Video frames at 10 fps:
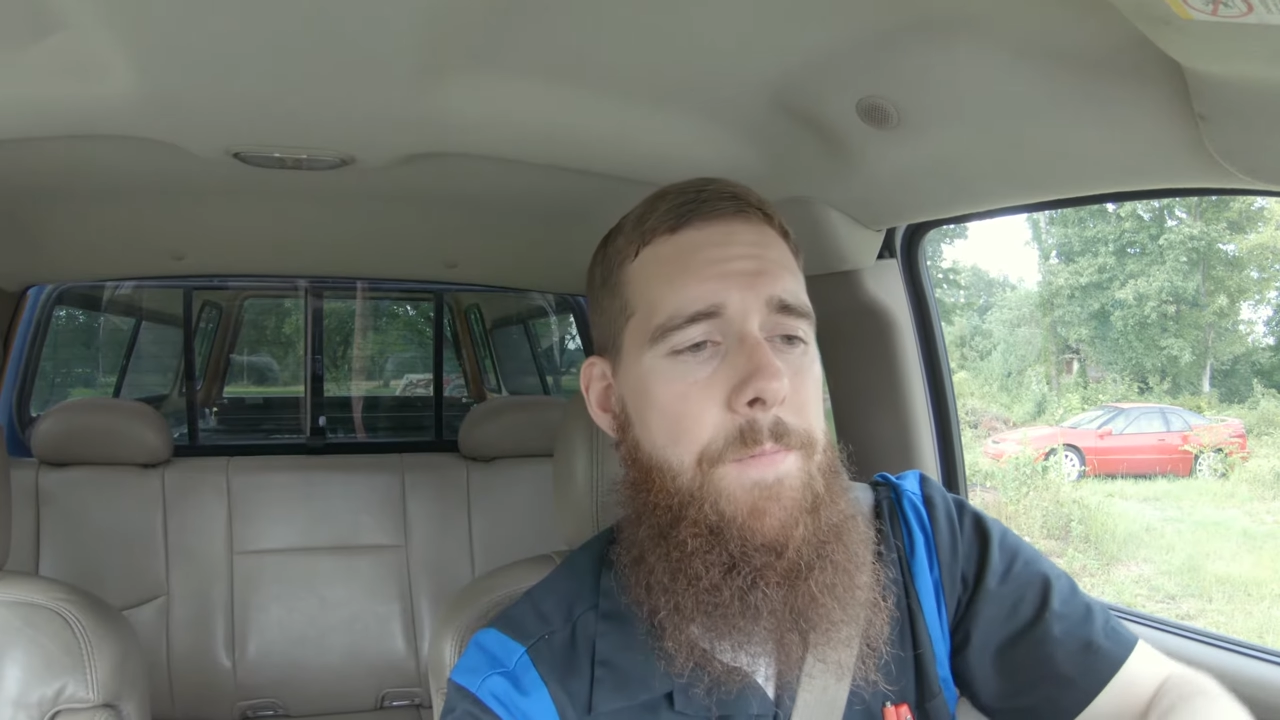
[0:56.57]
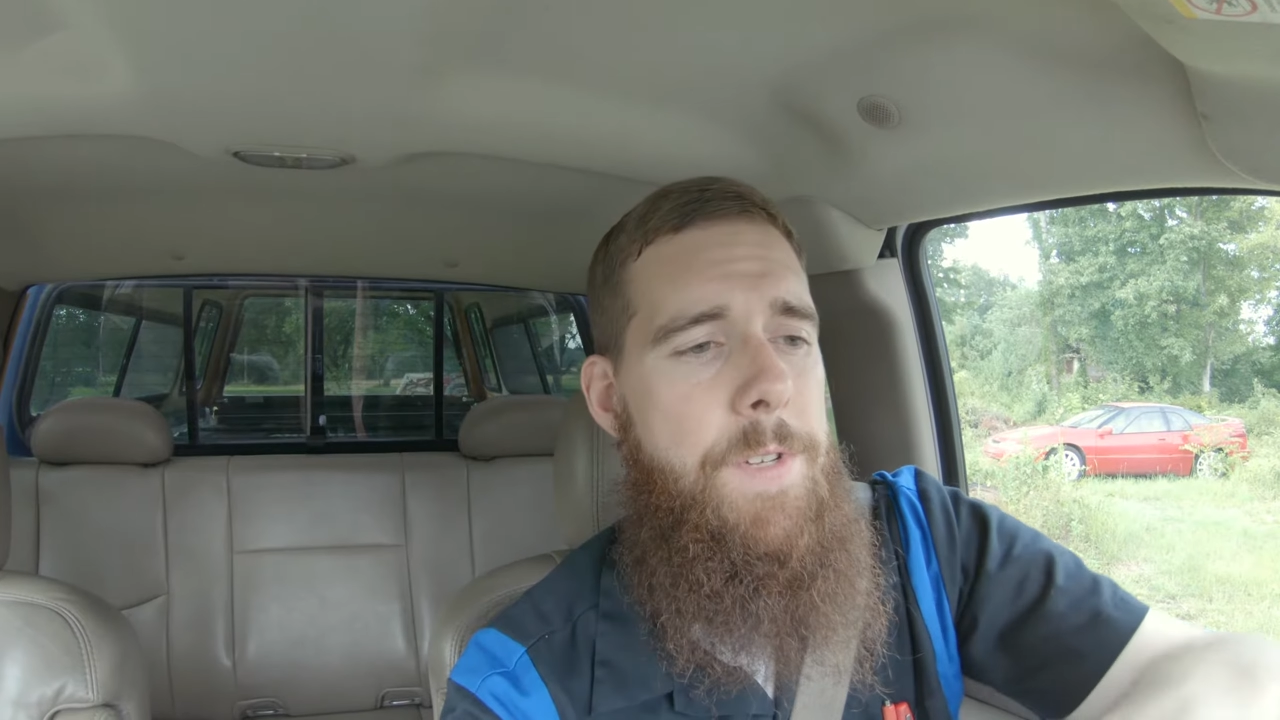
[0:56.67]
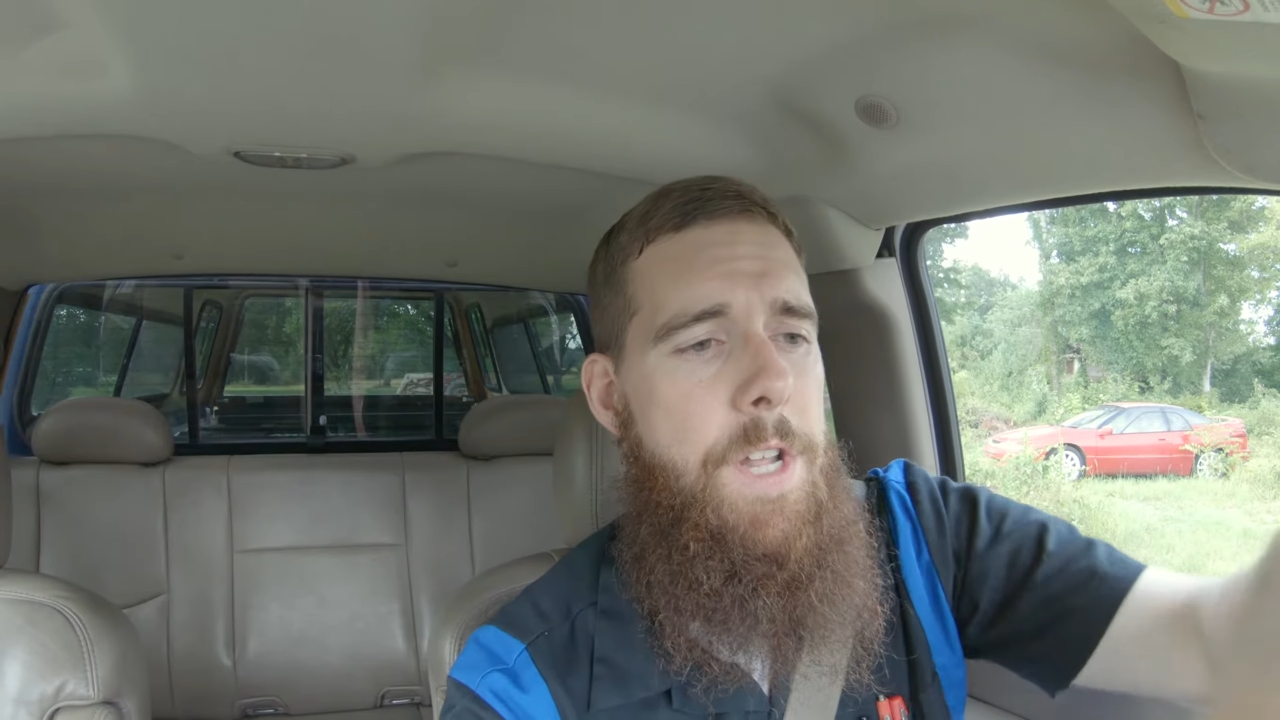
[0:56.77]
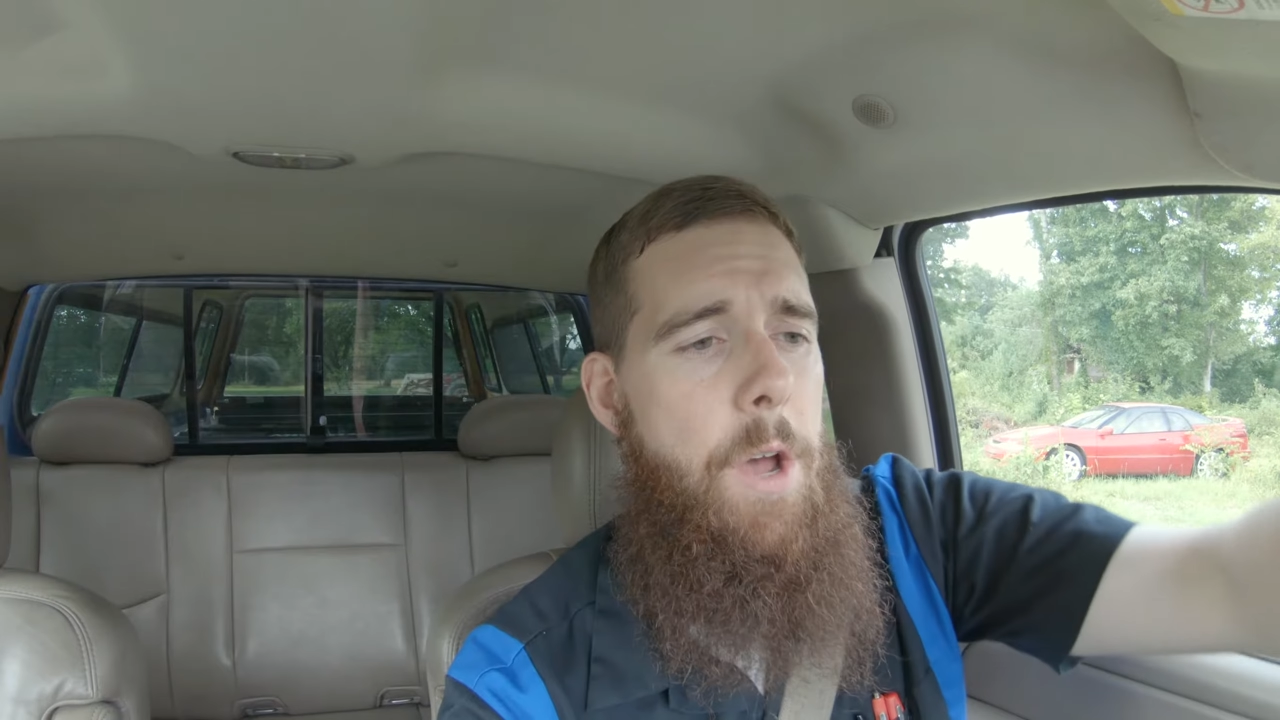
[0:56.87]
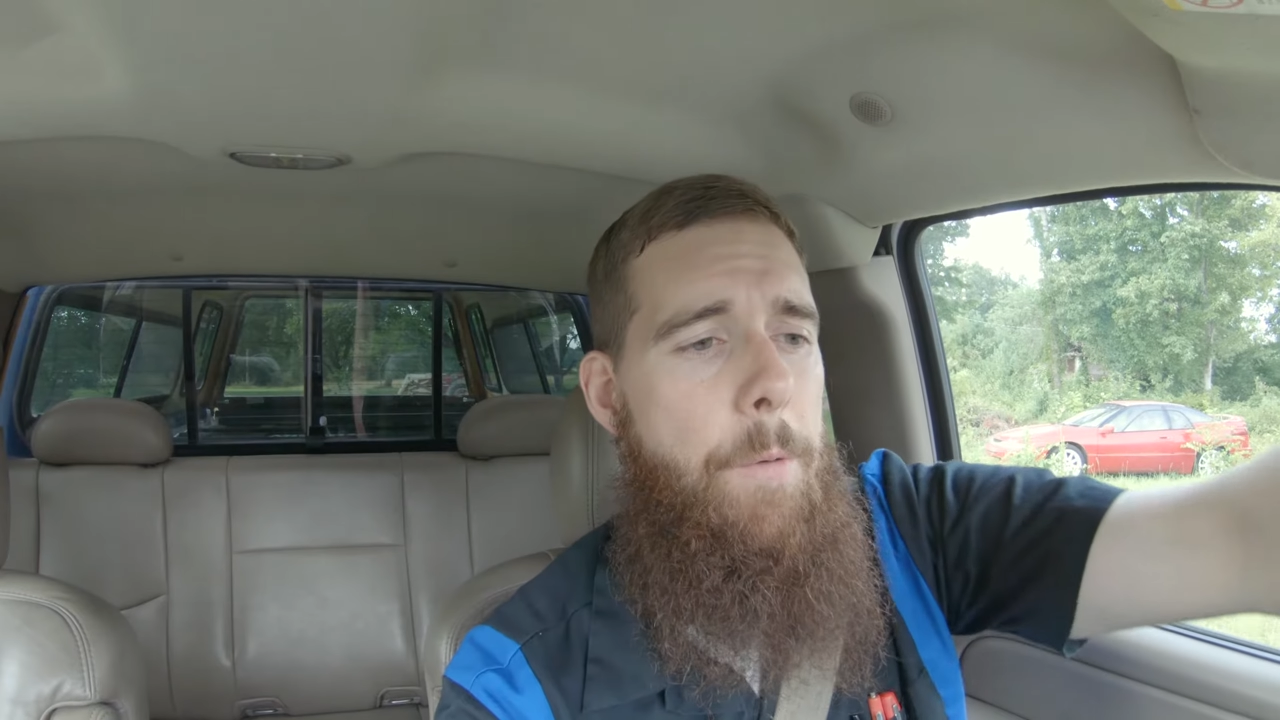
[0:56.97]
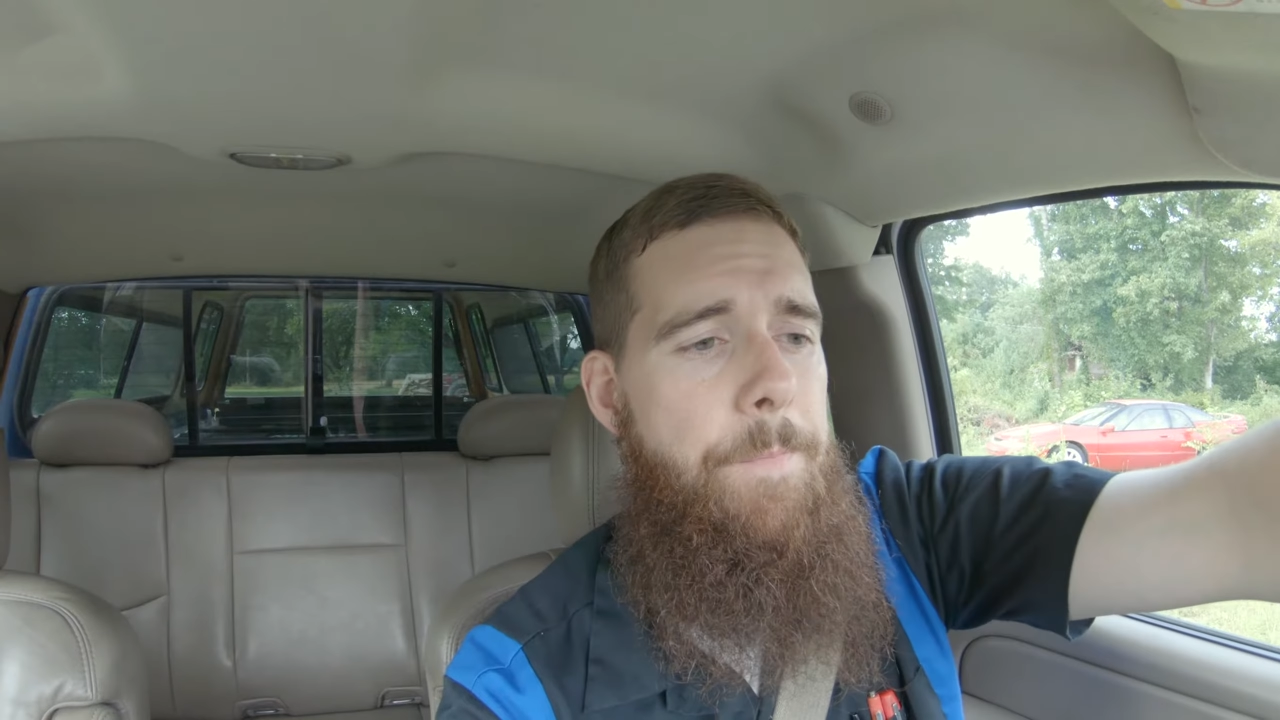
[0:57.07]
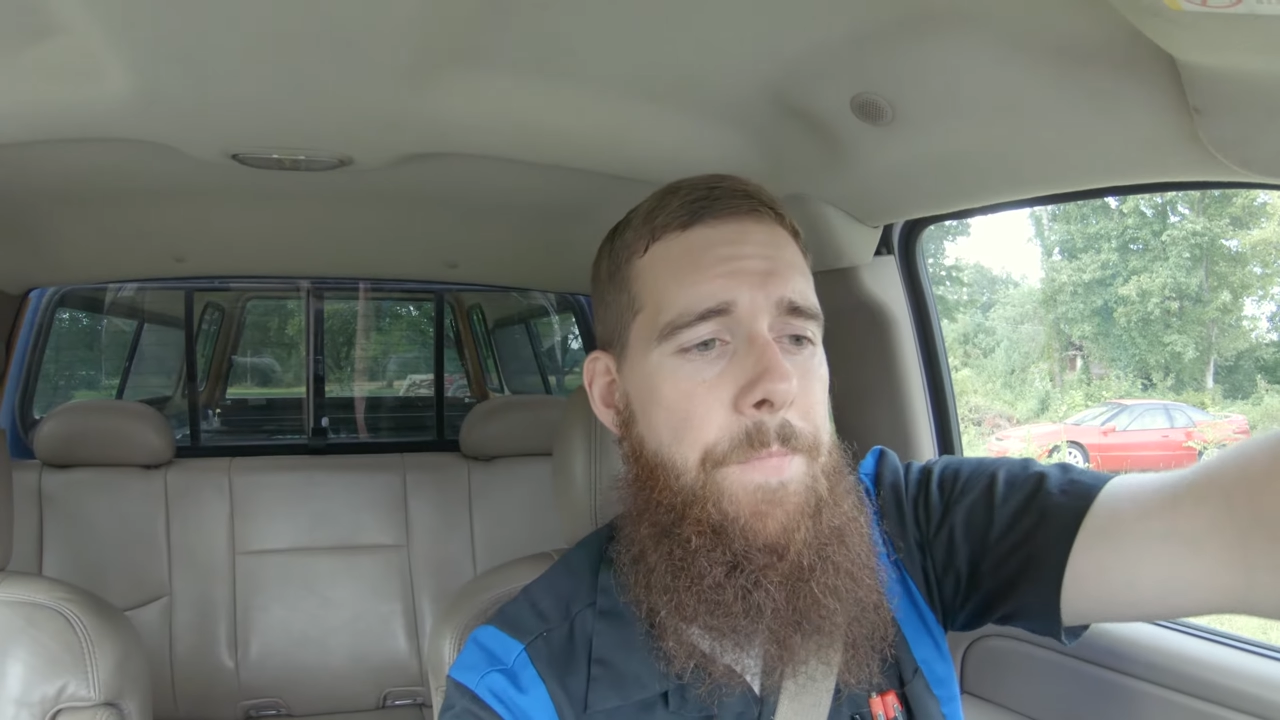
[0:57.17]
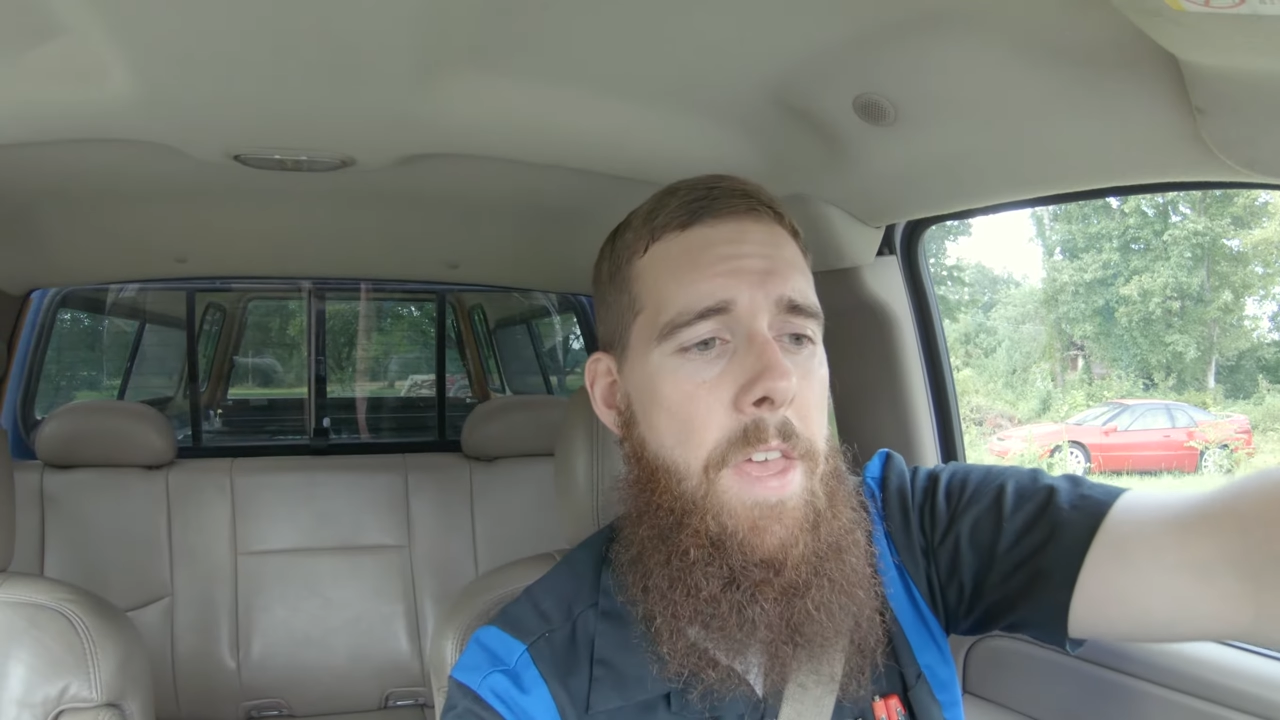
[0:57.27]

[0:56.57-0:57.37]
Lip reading: So